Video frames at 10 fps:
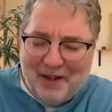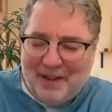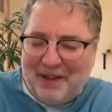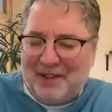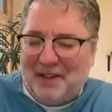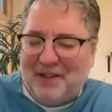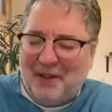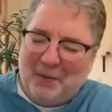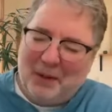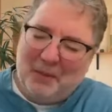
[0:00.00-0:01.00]
then you start to
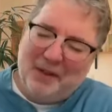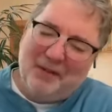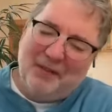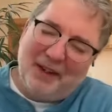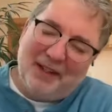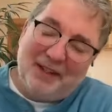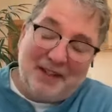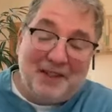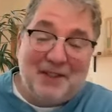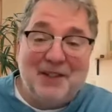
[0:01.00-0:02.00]
know maybe your face
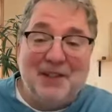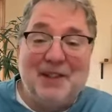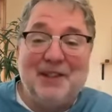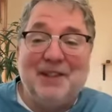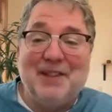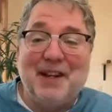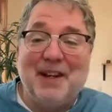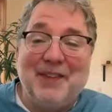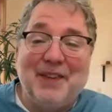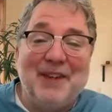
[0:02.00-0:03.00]
itches and you
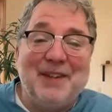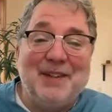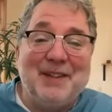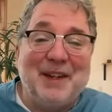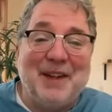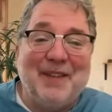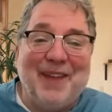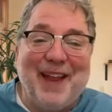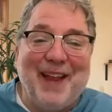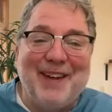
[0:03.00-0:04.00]
got this and you got
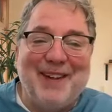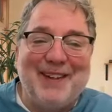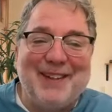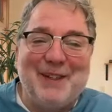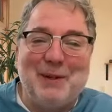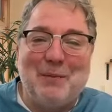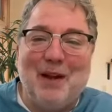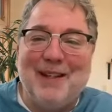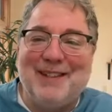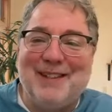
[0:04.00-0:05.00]
that, and all of a sudden your
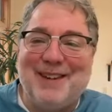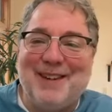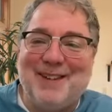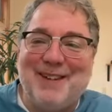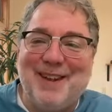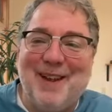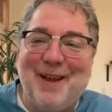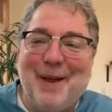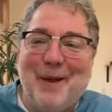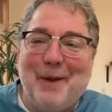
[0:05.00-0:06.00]
mind starts to
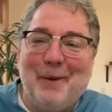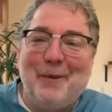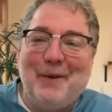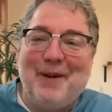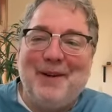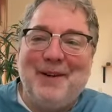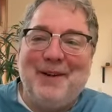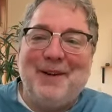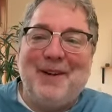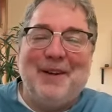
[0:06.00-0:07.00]

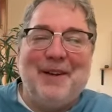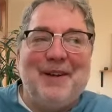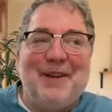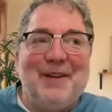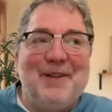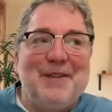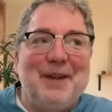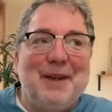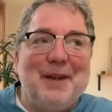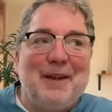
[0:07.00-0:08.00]
wander because
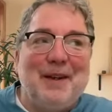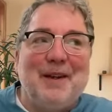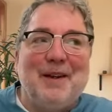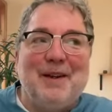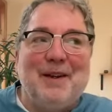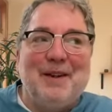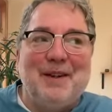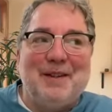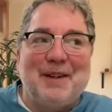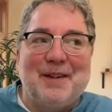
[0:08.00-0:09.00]

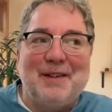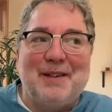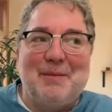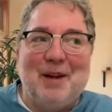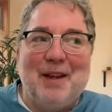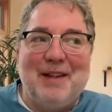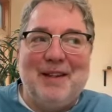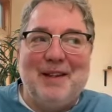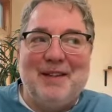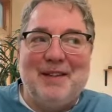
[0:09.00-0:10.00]
the mind
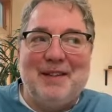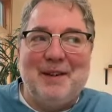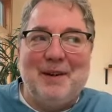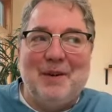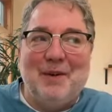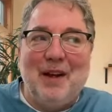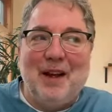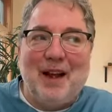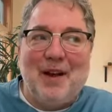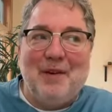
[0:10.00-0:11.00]
doesn't know
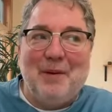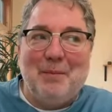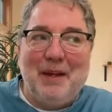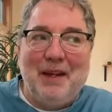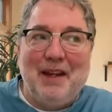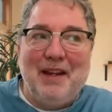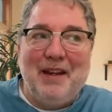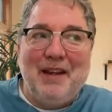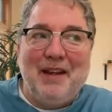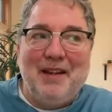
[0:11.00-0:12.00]
how to be
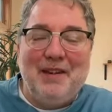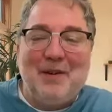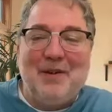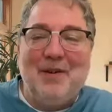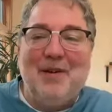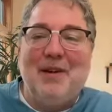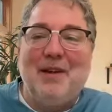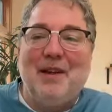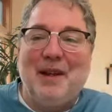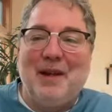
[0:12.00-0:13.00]
in your
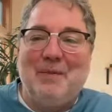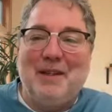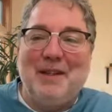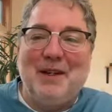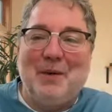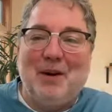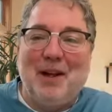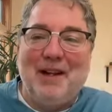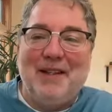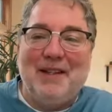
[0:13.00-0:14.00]
empty,
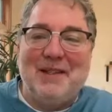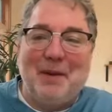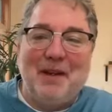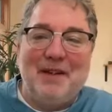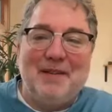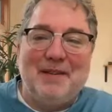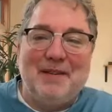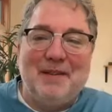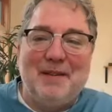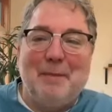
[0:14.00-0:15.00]
quiet
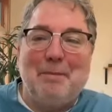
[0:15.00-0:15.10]
space.